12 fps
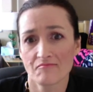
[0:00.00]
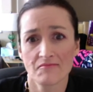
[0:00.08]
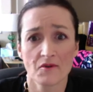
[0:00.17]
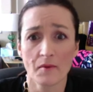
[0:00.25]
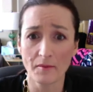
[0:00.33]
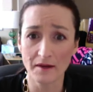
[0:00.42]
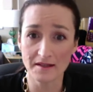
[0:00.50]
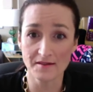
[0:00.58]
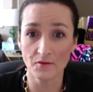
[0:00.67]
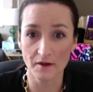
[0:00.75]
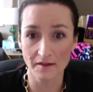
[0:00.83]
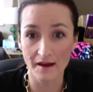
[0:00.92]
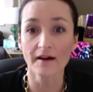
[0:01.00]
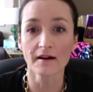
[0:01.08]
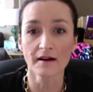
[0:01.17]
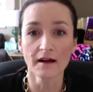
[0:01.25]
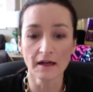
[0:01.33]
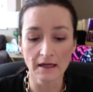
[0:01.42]
there probably isn't one there.
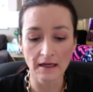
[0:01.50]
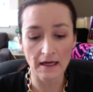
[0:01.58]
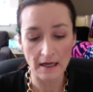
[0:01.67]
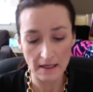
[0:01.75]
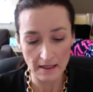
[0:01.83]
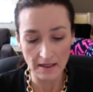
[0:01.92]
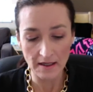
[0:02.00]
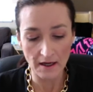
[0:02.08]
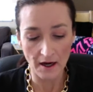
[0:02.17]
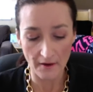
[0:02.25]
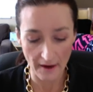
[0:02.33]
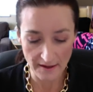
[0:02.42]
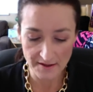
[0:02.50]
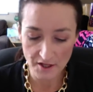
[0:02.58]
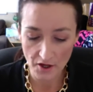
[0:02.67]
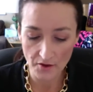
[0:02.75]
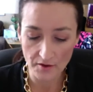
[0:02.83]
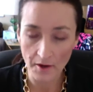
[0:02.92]
All right,
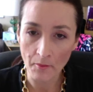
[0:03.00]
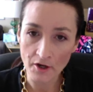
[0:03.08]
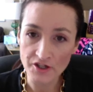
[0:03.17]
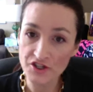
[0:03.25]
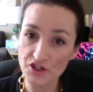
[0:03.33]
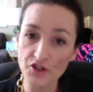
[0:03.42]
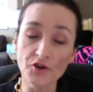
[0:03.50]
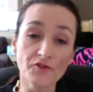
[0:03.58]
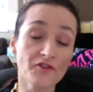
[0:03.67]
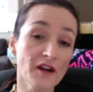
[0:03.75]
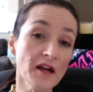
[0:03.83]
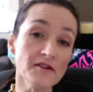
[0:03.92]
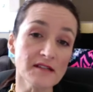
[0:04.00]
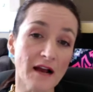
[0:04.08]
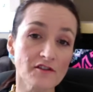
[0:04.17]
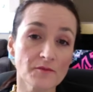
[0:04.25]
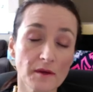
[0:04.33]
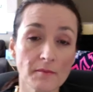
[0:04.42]
so number 2, videos have
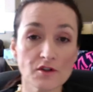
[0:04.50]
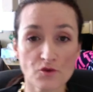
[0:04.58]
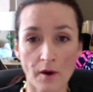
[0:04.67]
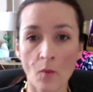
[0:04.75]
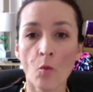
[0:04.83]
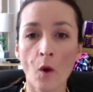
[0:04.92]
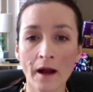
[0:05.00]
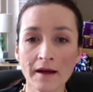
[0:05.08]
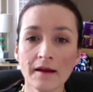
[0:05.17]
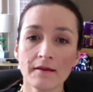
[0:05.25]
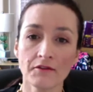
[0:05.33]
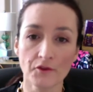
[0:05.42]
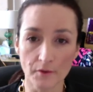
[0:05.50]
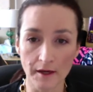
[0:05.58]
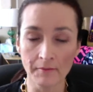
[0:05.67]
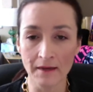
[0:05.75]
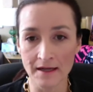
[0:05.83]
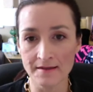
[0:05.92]
to be between 1 and 3
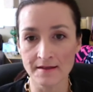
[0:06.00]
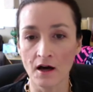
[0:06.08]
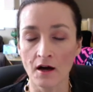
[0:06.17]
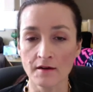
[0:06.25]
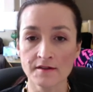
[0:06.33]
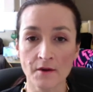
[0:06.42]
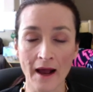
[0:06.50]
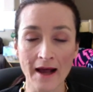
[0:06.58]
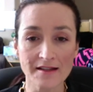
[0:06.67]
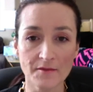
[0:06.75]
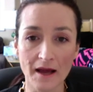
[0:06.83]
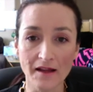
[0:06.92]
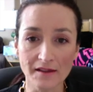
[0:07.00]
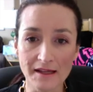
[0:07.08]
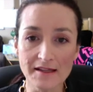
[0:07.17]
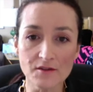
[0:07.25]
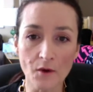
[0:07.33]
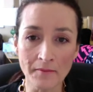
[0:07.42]
minutes long. So it has to be at
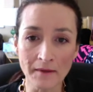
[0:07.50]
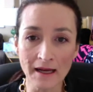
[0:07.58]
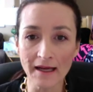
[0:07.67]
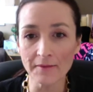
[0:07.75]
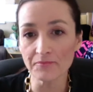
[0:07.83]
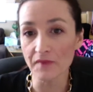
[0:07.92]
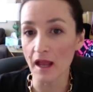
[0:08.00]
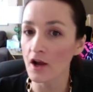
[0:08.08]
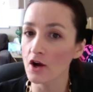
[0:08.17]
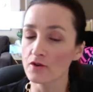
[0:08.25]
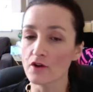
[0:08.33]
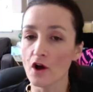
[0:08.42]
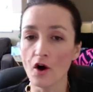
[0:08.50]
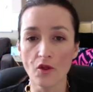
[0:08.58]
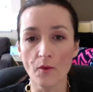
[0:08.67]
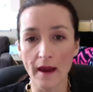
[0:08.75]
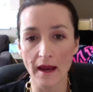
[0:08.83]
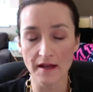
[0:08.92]
least 1 minute and go all the
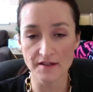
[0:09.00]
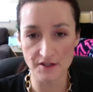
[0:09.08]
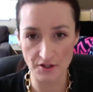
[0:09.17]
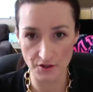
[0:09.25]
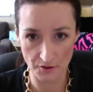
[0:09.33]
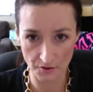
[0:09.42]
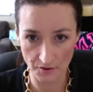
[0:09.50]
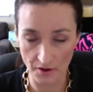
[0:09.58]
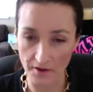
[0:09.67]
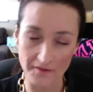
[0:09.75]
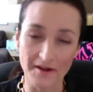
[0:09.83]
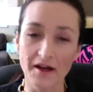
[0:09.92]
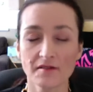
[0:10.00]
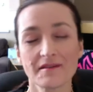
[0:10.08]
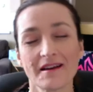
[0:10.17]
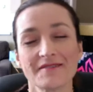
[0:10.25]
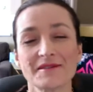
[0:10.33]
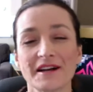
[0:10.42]
way to, or
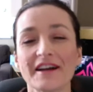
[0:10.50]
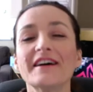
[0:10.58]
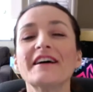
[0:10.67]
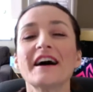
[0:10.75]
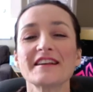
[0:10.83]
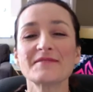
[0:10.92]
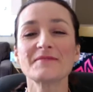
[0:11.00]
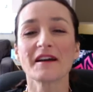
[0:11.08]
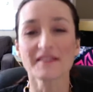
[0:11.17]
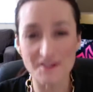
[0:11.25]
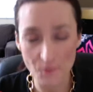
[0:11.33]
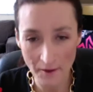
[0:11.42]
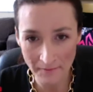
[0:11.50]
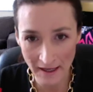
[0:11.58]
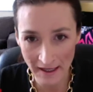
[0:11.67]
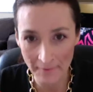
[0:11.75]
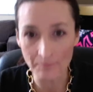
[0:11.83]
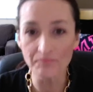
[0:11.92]
I'm sorry, it has to be at least 1
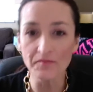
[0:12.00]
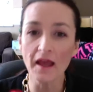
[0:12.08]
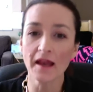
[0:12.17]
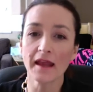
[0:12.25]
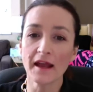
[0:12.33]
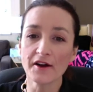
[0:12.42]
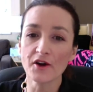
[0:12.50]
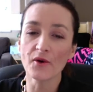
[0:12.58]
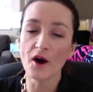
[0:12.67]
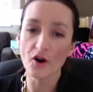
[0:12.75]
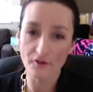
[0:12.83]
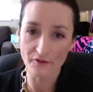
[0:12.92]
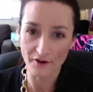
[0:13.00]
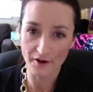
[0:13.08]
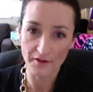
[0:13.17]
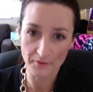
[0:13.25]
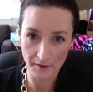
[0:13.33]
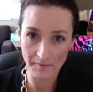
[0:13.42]
minute and it can't go over
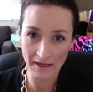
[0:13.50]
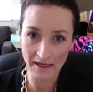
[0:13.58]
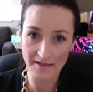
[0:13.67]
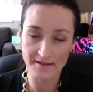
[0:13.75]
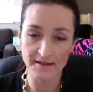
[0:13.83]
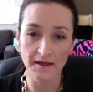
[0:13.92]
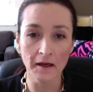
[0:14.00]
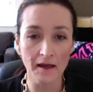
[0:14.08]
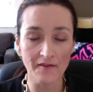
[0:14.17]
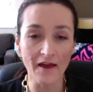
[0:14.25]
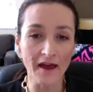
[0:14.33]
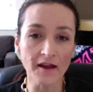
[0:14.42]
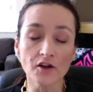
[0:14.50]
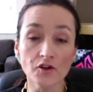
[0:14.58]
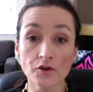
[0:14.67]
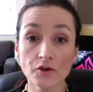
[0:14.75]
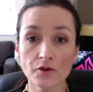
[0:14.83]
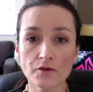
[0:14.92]
3 minutes. And that
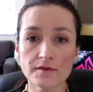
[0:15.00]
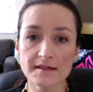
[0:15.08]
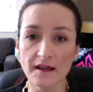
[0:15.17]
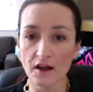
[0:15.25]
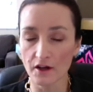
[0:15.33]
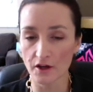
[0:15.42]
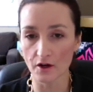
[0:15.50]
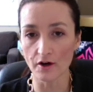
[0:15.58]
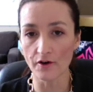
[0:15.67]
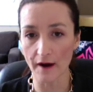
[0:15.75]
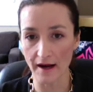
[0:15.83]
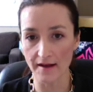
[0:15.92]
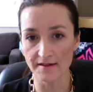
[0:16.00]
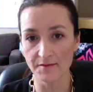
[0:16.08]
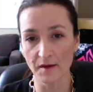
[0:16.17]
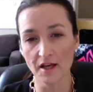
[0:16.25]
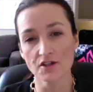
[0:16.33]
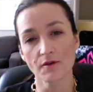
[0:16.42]
includes your credits
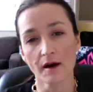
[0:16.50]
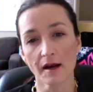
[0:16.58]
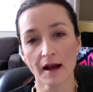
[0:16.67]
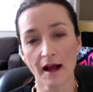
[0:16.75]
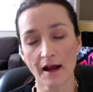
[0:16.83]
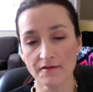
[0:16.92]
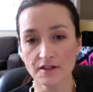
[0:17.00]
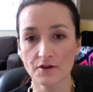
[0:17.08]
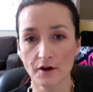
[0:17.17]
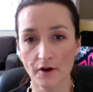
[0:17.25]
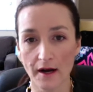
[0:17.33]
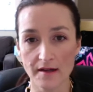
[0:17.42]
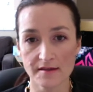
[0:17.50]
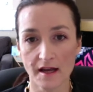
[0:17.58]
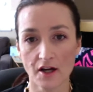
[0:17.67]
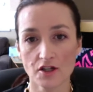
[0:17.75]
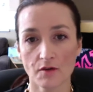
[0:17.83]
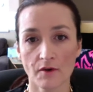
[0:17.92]
because you are going to have to do a credit
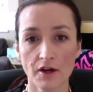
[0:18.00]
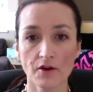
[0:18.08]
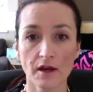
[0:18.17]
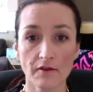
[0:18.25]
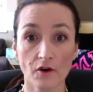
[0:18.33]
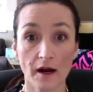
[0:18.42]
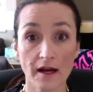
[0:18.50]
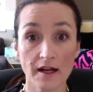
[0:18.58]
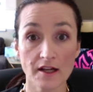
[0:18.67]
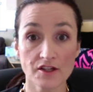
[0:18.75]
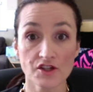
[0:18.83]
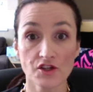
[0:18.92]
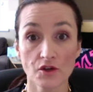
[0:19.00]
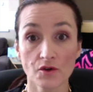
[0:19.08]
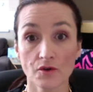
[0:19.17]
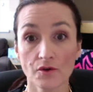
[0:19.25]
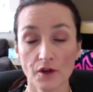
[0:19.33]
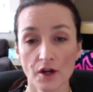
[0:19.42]
section where you give credit
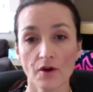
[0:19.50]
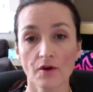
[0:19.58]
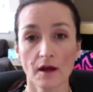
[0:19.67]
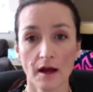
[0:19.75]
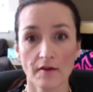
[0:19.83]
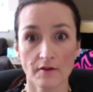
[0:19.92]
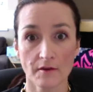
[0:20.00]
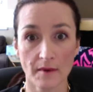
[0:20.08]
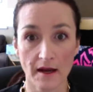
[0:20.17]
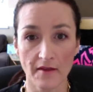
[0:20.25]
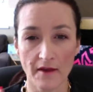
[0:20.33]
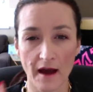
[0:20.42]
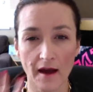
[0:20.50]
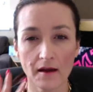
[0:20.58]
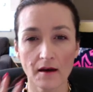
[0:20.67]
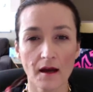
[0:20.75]
to, everybody that